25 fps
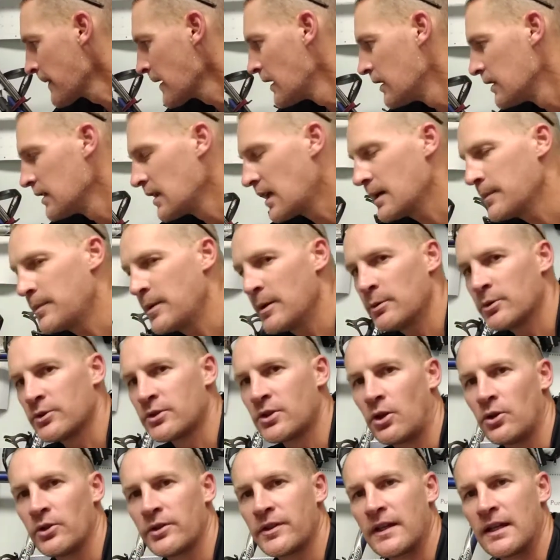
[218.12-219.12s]
A lot of people
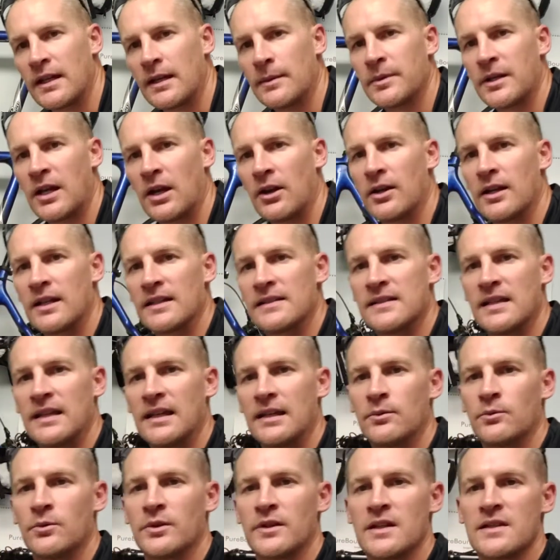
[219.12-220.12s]
don't think I'm carrying a
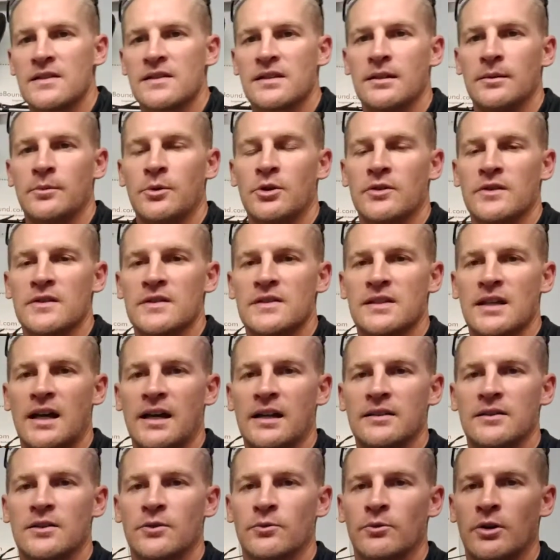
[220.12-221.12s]
tent when they see me on the side
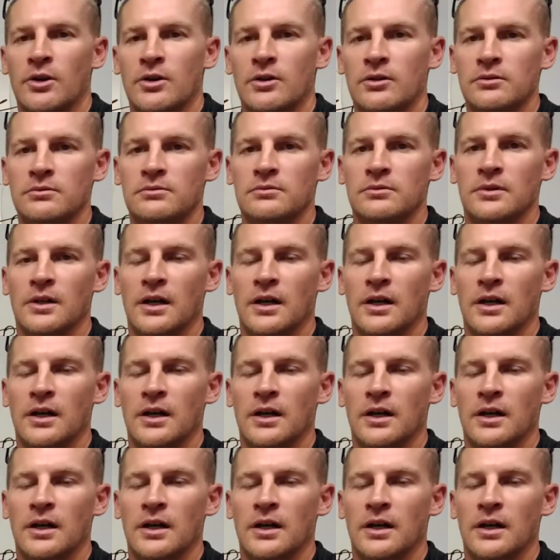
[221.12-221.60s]
of the road.